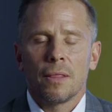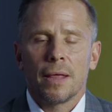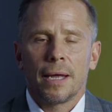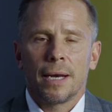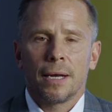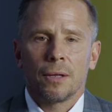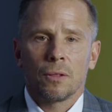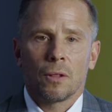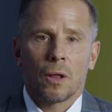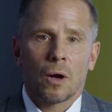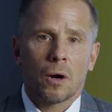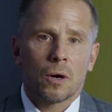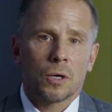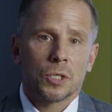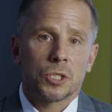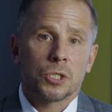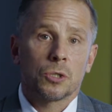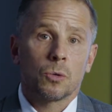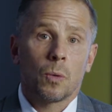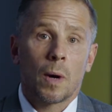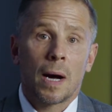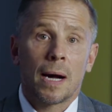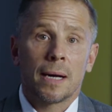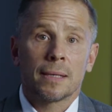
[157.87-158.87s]
that in large
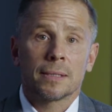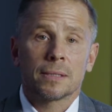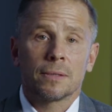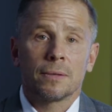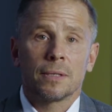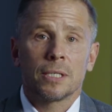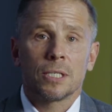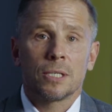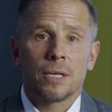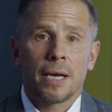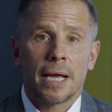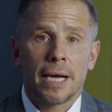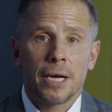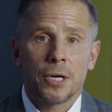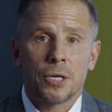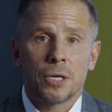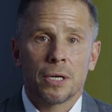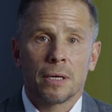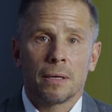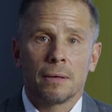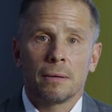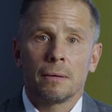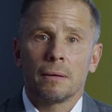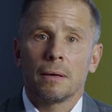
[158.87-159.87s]
swaths of this
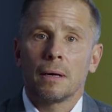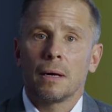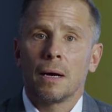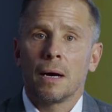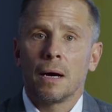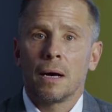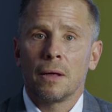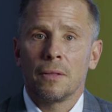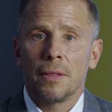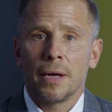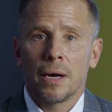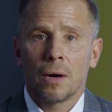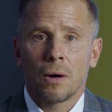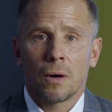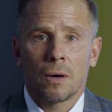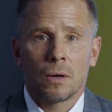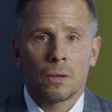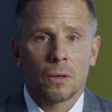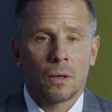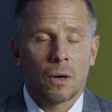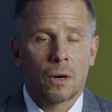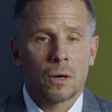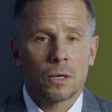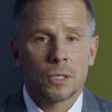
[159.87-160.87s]
nation, there
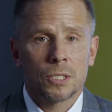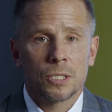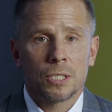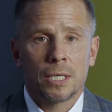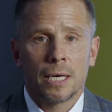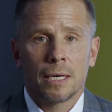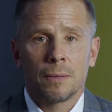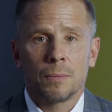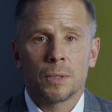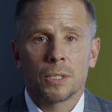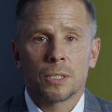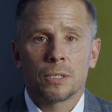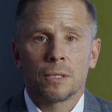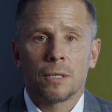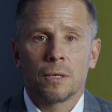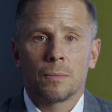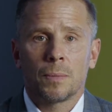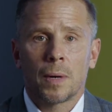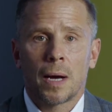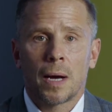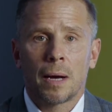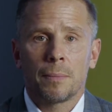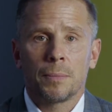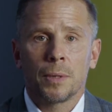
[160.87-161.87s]
are large segments of the
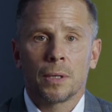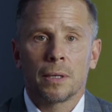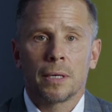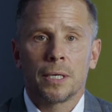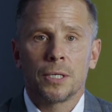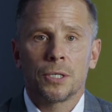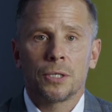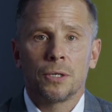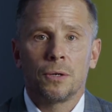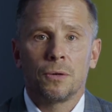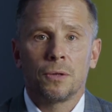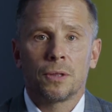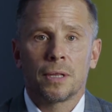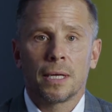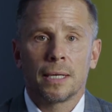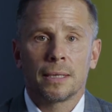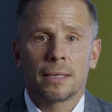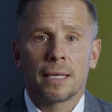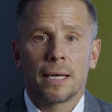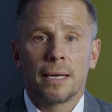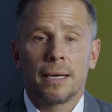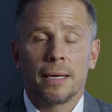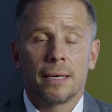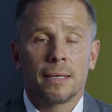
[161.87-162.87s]
population who think
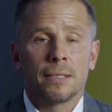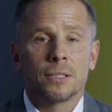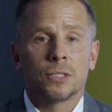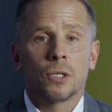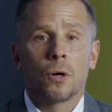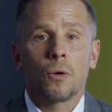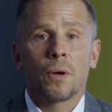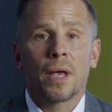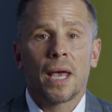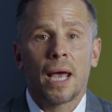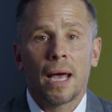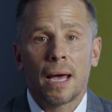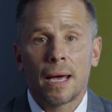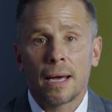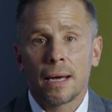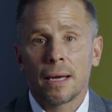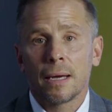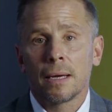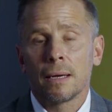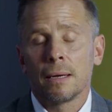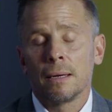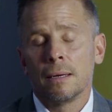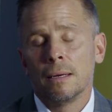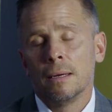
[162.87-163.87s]
that it is
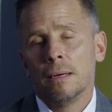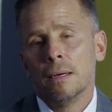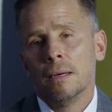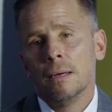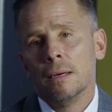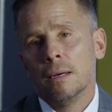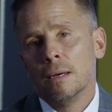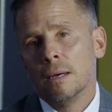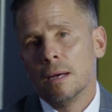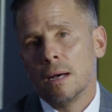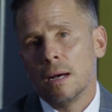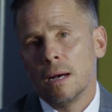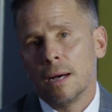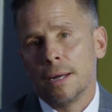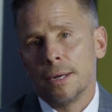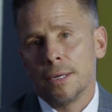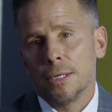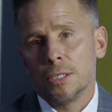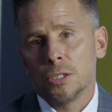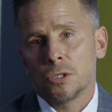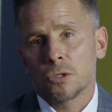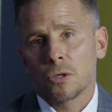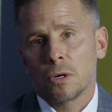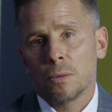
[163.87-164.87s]
okay to
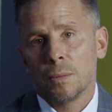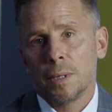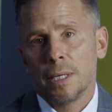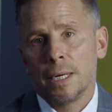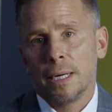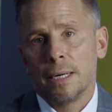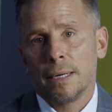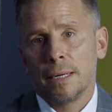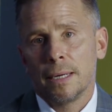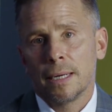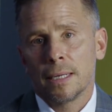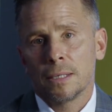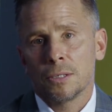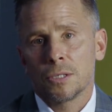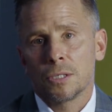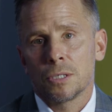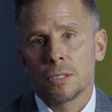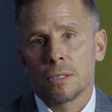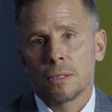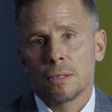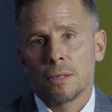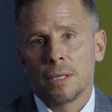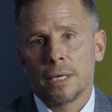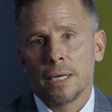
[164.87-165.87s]
discriminate
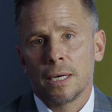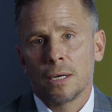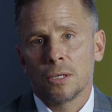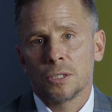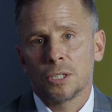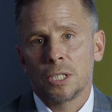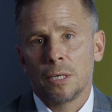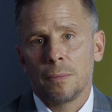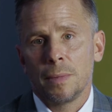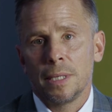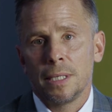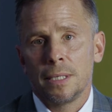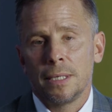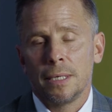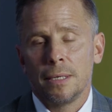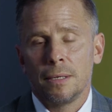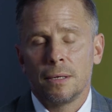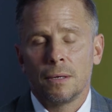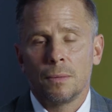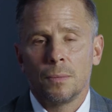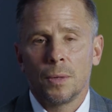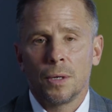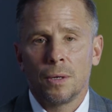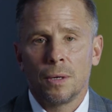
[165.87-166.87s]
against the LGBT
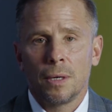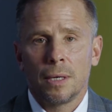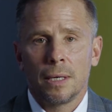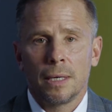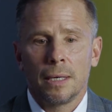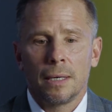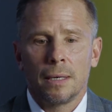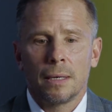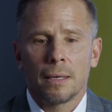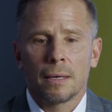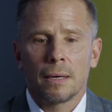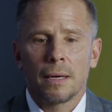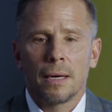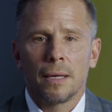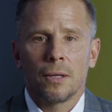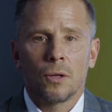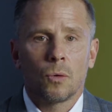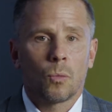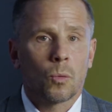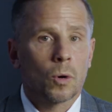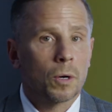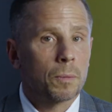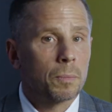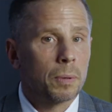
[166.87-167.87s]
community in
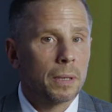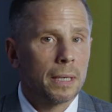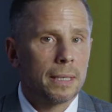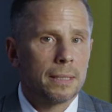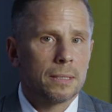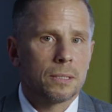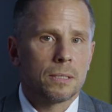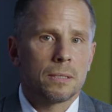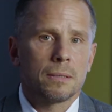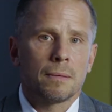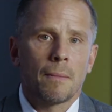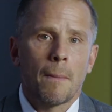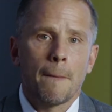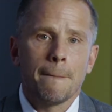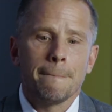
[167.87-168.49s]
the workplace.